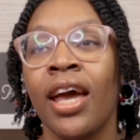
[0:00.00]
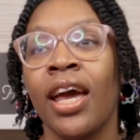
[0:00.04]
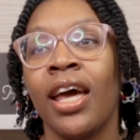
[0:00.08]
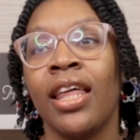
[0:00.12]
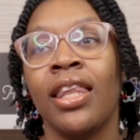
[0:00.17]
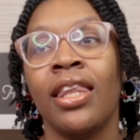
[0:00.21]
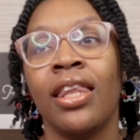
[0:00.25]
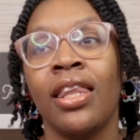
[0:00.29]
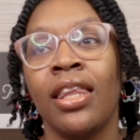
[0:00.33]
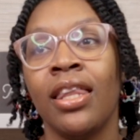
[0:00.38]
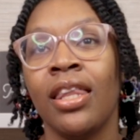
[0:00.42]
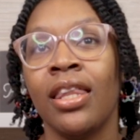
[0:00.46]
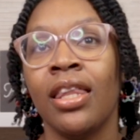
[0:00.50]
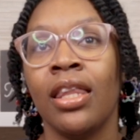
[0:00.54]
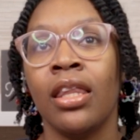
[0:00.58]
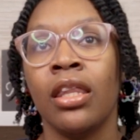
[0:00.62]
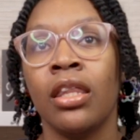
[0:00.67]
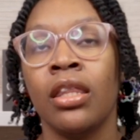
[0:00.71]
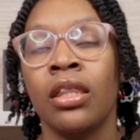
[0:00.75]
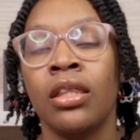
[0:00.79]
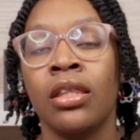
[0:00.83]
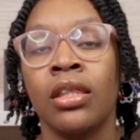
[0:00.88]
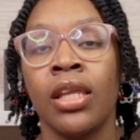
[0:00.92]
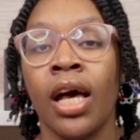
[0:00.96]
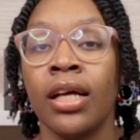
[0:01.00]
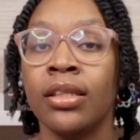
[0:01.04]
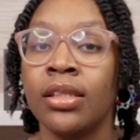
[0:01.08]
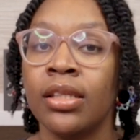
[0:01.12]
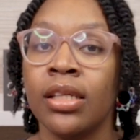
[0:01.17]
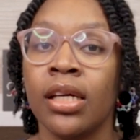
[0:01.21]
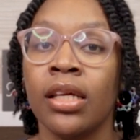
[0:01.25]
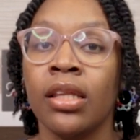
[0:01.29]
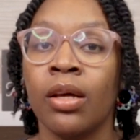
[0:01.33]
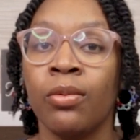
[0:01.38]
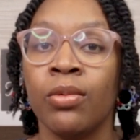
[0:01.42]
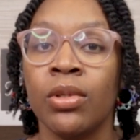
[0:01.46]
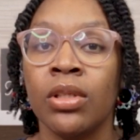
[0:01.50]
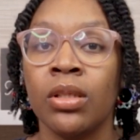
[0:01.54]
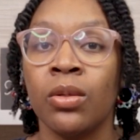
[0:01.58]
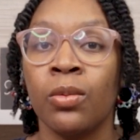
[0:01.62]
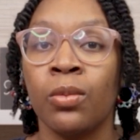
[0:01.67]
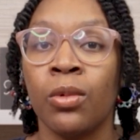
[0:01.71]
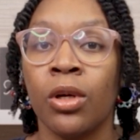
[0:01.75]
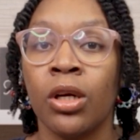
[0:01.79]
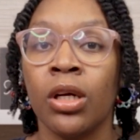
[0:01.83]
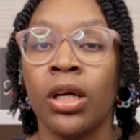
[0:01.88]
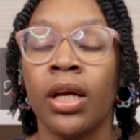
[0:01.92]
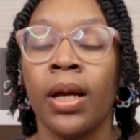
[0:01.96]
And not saying that wasn't
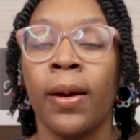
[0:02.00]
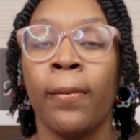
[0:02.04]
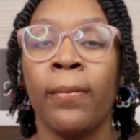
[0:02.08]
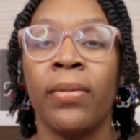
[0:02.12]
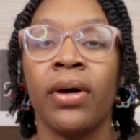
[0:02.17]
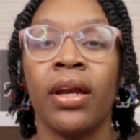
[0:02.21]
working,